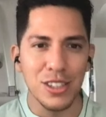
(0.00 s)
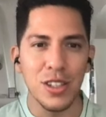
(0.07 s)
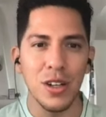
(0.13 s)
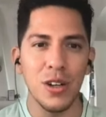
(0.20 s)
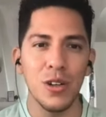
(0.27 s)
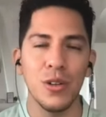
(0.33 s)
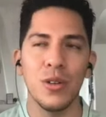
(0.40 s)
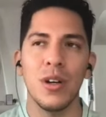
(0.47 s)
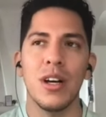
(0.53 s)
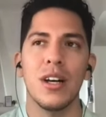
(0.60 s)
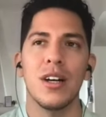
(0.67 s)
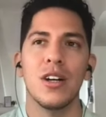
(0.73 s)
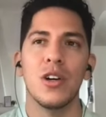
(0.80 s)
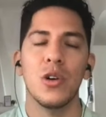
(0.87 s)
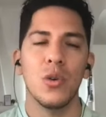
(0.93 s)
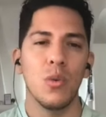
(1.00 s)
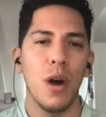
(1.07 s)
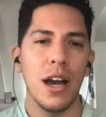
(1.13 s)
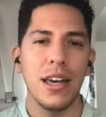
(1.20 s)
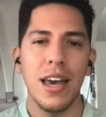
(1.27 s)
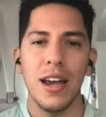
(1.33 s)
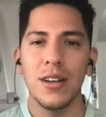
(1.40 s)
So
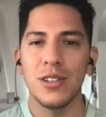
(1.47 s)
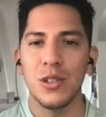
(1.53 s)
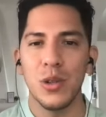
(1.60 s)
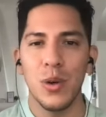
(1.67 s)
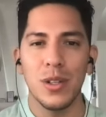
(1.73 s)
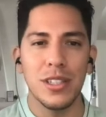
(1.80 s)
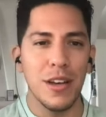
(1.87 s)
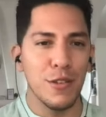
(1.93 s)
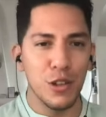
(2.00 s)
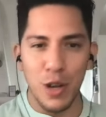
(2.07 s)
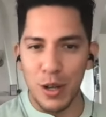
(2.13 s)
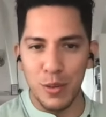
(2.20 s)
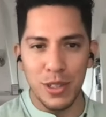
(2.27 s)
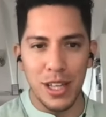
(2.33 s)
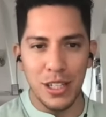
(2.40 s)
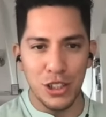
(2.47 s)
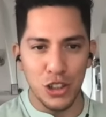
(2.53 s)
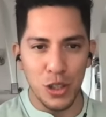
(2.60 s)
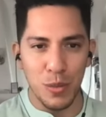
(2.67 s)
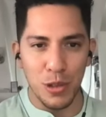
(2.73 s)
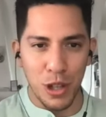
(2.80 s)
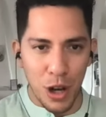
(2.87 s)
why can't Dolores have a great
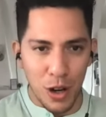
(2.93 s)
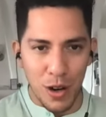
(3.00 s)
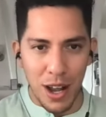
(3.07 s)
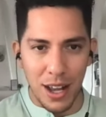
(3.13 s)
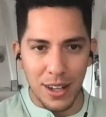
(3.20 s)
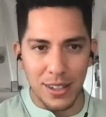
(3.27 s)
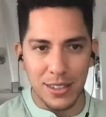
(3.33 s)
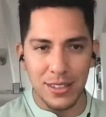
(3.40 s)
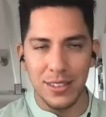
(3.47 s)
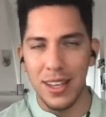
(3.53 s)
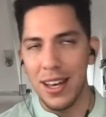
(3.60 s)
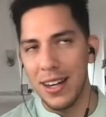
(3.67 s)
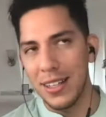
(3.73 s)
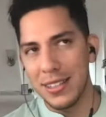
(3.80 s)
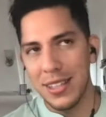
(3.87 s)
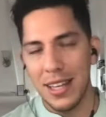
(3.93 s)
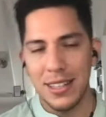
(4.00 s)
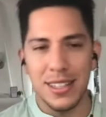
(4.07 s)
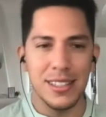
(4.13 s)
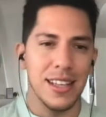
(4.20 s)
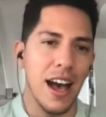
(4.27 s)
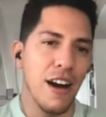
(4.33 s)
relationship with her ex? And it's like
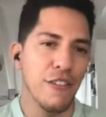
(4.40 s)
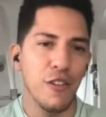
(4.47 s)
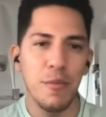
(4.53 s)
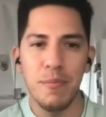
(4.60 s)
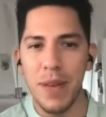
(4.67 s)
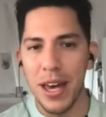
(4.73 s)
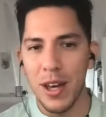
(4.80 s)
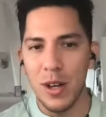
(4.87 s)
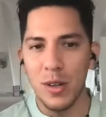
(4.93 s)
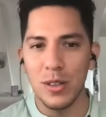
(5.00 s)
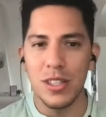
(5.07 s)
this alpha male